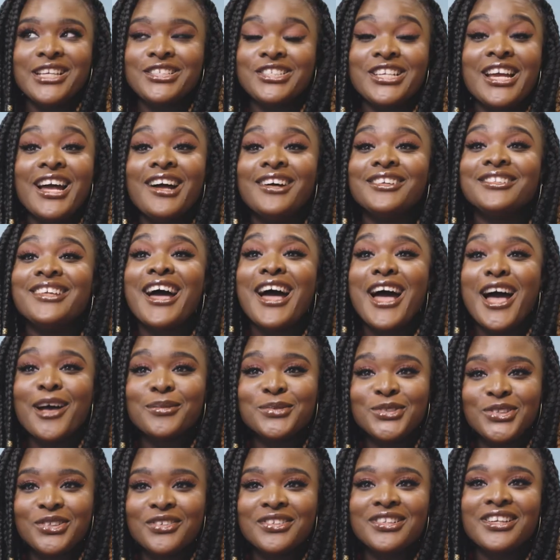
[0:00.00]
child
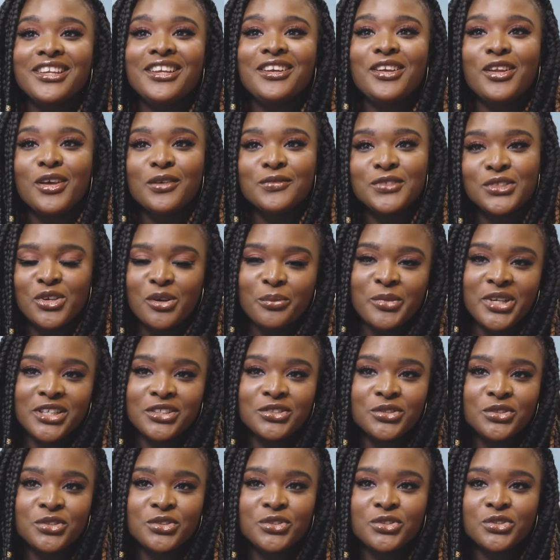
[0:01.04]
absolutely loves
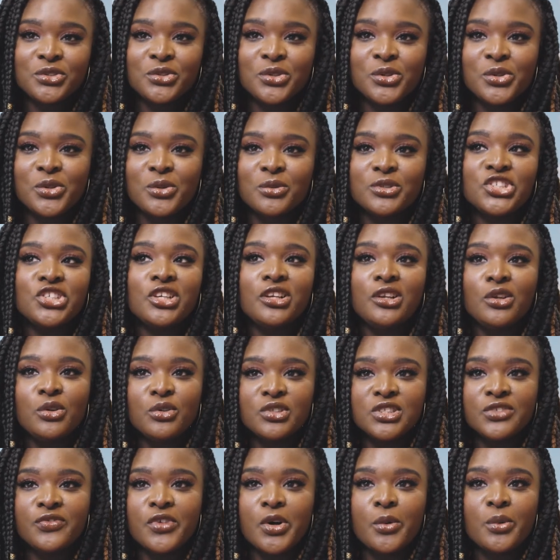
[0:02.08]
coming to school. She
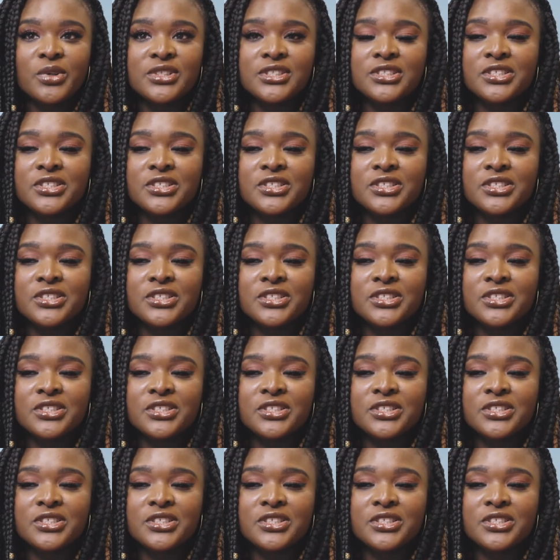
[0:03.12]
looks forward